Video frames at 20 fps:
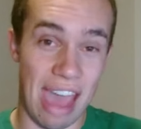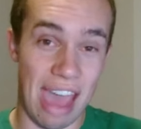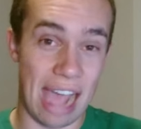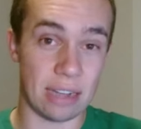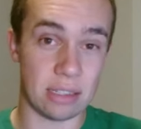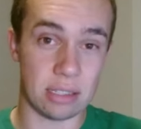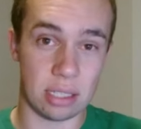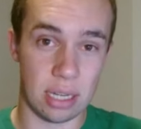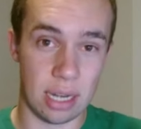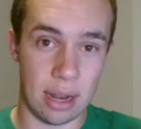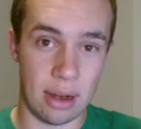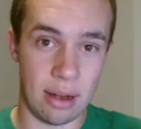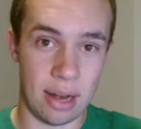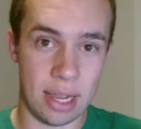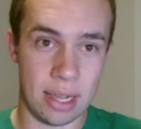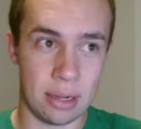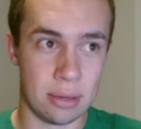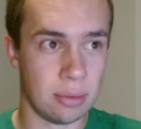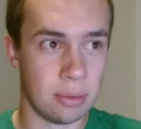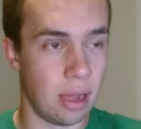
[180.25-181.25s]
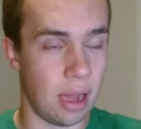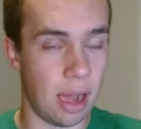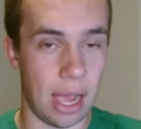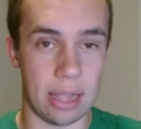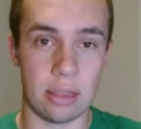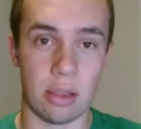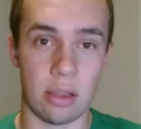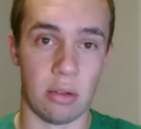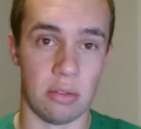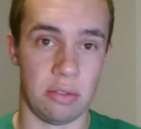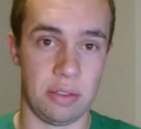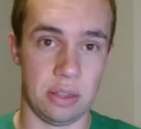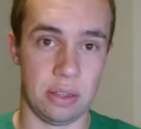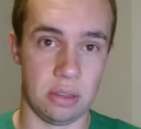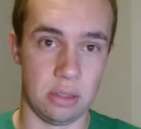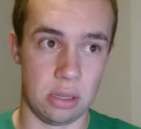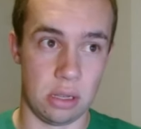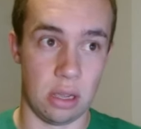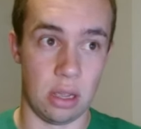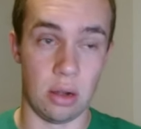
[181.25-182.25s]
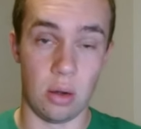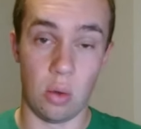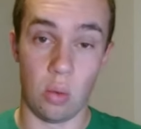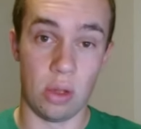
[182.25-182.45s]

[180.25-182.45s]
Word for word: that scenario, I don't feel as good.